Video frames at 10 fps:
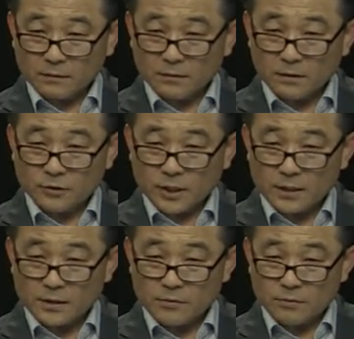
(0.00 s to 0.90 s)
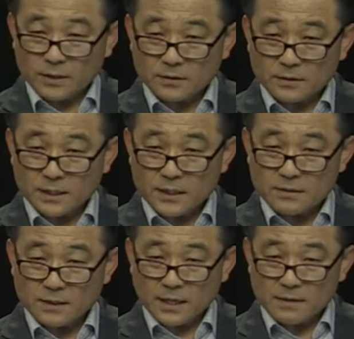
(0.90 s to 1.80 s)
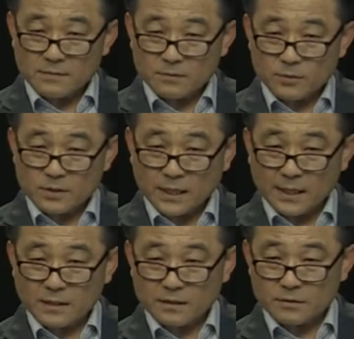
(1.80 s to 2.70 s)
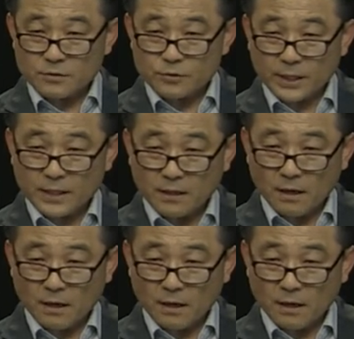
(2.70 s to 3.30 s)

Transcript: adult-child interaction is a case in which highly constrained